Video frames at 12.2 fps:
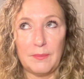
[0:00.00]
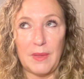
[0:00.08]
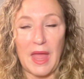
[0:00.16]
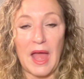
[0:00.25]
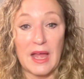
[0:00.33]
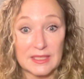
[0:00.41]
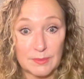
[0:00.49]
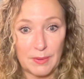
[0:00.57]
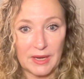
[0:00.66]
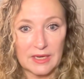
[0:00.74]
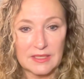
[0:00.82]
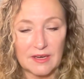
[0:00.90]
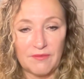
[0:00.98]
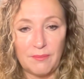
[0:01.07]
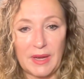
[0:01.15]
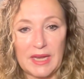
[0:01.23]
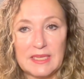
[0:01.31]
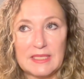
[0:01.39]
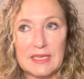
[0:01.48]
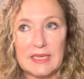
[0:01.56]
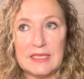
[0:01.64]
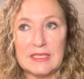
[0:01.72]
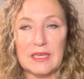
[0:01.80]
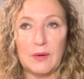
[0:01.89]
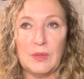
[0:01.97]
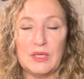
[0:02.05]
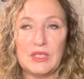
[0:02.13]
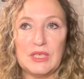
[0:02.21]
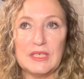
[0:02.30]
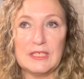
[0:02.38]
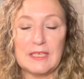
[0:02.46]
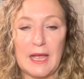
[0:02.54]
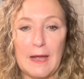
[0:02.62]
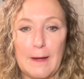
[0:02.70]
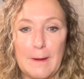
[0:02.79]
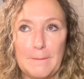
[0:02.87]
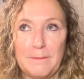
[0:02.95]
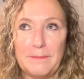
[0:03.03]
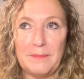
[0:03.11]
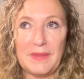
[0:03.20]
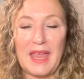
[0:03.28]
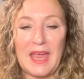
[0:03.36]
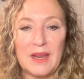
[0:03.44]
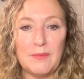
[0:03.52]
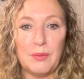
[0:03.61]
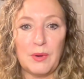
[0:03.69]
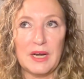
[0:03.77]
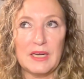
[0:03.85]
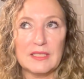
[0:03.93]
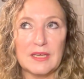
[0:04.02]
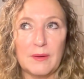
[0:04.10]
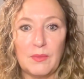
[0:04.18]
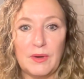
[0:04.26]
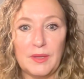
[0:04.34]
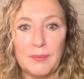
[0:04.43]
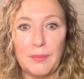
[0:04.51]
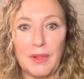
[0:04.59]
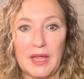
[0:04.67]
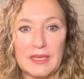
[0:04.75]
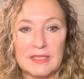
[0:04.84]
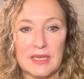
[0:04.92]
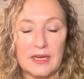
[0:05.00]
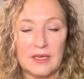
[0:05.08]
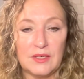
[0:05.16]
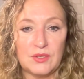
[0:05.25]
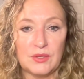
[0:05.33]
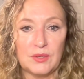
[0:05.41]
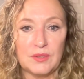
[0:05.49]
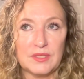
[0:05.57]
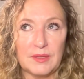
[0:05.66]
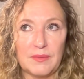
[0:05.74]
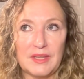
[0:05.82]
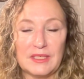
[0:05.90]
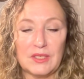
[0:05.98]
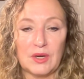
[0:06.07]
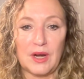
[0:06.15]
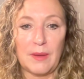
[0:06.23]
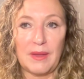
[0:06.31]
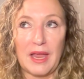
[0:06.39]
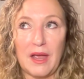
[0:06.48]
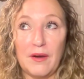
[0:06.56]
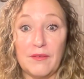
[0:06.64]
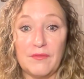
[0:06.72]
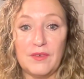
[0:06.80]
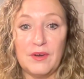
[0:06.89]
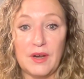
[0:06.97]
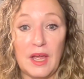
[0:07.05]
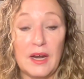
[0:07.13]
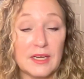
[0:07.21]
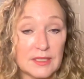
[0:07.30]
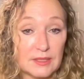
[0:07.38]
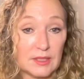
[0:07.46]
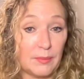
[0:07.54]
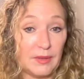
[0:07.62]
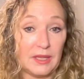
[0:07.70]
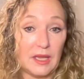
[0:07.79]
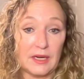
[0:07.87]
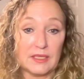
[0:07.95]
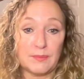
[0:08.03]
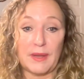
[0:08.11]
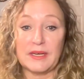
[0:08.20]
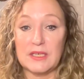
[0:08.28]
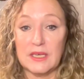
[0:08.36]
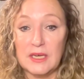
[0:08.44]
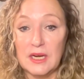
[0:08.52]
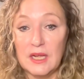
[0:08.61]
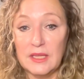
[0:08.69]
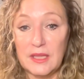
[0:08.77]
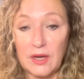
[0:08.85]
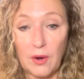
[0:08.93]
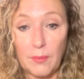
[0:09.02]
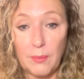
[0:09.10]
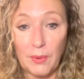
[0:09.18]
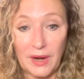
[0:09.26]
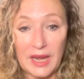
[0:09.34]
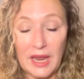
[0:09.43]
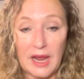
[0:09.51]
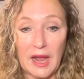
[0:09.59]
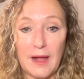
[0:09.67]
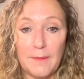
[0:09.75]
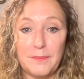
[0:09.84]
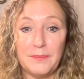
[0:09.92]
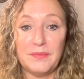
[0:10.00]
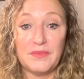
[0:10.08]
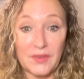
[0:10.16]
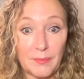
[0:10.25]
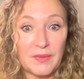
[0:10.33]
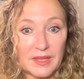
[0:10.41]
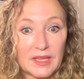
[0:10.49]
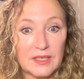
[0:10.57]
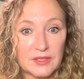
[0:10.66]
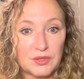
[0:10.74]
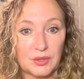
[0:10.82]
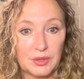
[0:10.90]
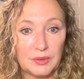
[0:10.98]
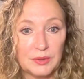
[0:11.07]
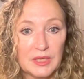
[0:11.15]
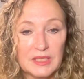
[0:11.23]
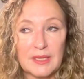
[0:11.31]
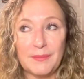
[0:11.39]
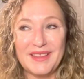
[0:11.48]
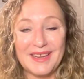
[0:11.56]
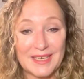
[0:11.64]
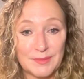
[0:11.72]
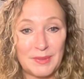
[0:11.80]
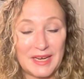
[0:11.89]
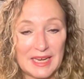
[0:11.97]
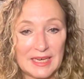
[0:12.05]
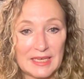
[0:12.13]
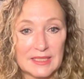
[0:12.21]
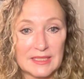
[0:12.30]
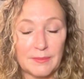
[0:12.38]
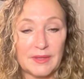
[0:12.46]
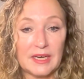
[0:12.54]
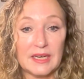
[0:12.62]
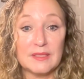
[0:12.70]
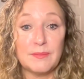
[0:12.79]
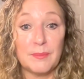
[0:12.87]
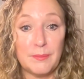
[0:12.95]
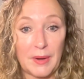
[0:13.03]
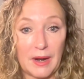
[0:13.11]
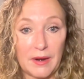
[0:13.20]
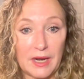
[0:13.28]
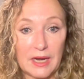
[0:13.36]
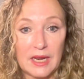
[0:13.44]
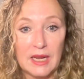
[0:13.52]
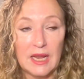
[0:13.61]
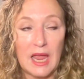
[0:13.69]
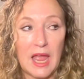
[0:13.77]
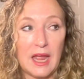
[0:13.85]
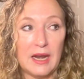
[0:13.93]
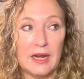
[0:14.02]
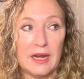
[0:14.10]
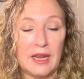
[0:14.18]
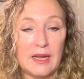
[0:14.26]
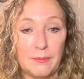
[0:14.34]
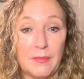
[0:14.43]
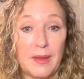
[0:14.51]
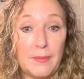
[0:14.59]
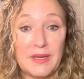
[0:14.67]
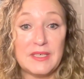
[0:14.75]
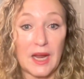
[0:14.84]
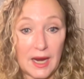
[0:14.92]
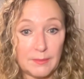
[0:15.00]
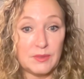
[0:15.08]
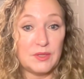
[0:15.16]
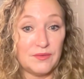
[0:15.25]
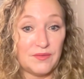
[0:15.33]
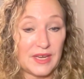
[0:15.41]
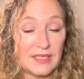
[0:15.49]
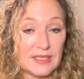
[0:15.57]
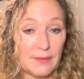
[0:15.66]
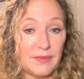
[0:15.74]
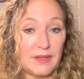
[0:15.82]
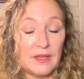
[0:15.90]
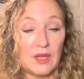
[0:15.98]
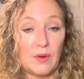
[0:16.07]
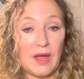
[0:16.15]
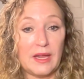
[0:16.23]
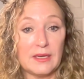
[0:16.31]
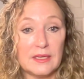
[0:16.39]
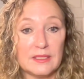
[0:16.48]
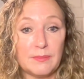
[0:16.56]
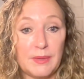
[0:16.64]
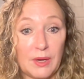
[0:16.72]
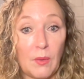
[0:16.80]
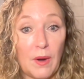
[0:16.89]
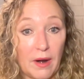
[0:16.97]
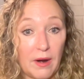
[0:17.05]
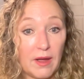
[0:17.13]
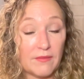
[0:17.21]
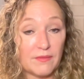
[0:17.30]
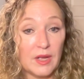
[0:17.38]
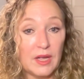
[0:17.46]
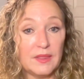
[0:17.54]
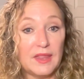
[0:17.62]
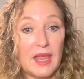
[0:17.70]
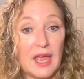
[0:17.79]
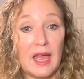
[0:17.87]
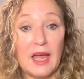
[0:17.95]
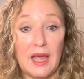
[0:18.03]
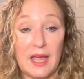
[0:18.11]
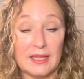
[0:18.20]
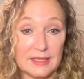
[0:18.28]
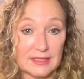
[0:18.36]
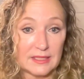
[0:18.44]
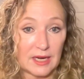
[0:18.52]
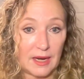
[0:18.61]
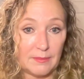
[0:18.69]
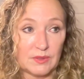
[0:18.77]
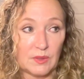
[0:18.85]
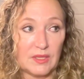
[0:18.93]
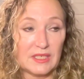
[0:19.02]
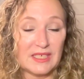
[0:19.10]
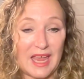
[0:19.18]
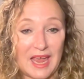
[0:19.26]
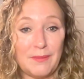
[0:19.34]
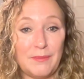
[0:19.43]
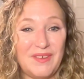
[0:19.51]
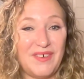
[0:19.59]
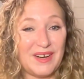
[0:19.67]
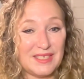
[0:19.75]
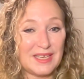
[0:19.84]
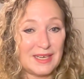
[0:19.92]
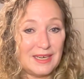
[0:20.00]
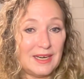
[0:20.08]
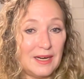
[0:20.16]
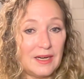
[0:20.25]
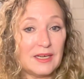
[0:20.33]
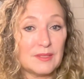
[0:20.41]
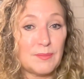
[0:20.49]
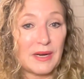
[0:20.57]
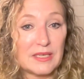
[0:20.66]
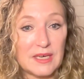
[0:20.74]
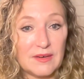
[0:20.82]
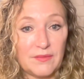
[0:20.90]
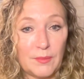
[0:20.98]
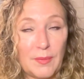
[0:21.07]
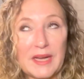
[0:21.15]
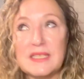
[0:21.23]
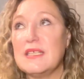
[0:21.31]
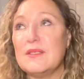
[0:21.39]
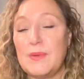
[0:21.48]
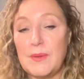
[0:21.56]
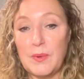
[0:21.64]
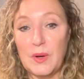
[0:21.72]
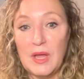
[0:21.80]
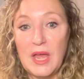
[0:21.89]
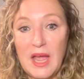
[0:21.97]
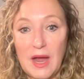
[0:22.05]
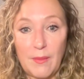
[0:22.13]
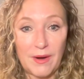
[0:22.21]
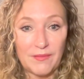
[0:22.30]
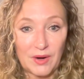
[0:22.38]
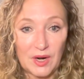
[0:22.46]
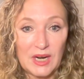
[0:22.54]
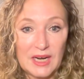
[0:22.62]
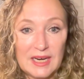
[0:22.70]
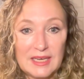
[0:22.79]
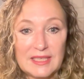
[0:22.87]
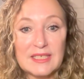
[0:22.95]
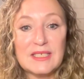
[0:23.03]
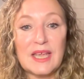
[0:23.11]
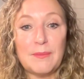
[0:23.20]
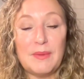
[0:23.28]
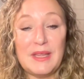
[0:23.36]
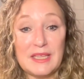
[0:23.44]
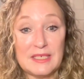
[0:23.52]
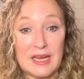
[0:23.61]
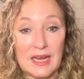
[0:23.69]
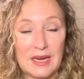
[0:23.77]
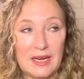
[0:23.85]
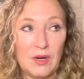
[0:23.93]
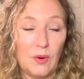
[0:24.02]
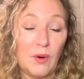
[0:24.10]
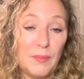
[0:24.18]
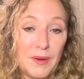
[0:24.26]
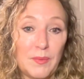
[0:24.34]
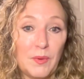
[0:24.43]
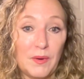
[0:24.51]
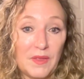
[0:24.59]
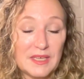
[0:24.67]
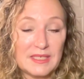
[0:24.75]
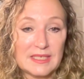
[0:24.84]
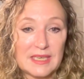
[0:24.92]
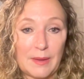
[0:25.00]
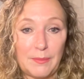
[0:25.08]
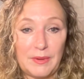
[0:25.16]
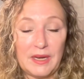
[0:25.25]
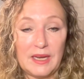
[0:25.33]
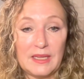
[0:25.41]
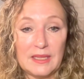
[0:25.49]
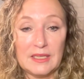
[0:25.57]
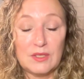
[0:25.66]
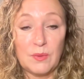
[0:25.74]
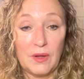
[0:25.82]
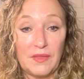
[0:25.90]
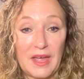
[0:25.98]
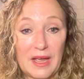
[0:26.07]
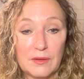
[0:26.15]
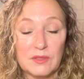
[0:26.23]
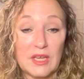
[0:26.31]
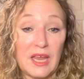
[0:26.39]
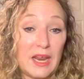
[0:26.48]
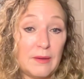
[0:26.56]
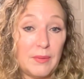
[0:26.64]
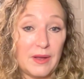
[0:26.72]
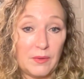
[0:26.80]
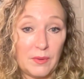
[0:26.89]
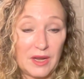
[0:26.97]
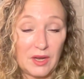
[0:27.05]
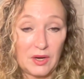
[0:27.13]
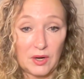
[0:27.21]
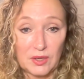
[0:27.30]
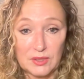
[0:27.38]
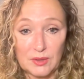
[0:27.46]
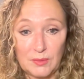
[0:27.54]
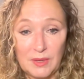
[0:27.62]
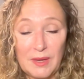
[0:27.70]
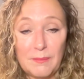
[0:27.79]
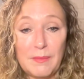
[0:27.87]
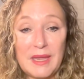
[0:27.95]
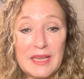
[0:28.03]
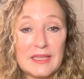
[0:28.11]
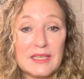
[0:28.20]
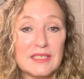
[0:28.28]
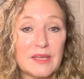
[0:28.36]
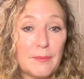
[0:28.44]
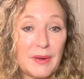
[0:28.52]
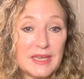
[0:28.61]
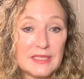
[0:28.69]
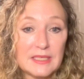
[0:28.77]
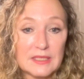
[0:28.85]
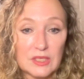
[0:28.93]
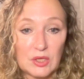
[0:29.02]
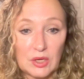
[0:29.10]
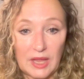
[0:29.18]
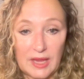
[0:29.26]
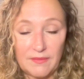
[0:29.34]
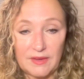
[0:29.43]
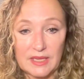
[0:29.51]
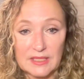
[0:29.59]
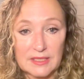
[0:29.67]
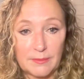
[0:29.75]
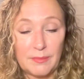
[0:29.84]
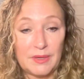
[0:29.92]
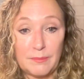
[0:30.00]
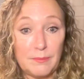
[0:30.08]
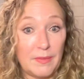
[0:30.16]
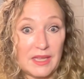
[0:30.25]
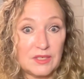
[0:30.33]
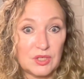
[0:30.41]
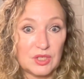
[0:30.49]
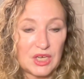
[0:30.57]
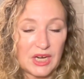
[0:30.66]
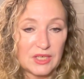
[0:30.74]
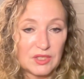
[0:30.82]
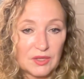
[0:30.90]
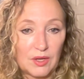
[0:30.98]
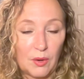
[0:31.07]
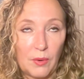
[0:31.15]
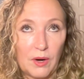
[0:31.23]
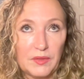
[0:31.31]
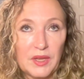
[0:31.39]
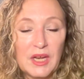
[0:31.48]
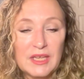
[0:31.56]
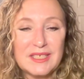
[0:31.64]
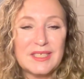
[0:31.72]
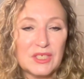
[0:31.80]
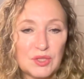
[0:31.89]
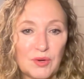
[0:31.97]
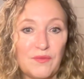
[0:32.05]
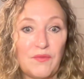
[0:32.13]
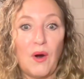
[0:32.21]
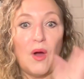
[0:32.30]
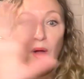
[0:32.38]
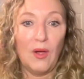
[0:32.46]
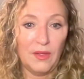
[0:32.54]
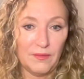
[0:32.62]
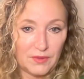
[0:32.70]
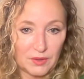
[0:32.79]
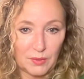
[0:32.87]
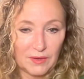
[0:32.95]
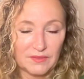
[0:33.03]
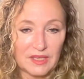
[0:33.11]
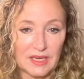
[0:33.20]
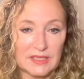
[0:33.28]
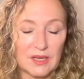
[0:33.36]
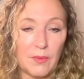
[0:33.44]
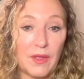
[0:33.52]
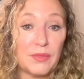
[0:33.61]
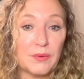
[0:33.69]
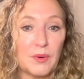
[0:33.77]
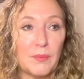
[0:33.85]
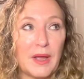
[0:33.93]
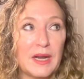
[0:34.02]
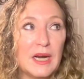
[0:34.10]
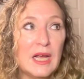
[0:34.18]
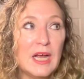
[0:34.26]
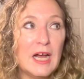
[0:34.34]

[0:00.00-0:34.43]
aspect of Pisces, which is um, can bring some really blindsided truth, some things that are coming out of unex- completely unexpected that are bringing up something that is true, something that has been hidden, something that has been buried, and it may be time to face something that you hadn't been aware of uh, at this time. So this can be very sudden and unexpected for Pisces people. However, this can be the time, you know, or people where this is happening in the 12th house. And by the way, it could also mean that some Pisces in your life has some big major change in their world. This is true for all of the 12 signs I went through, but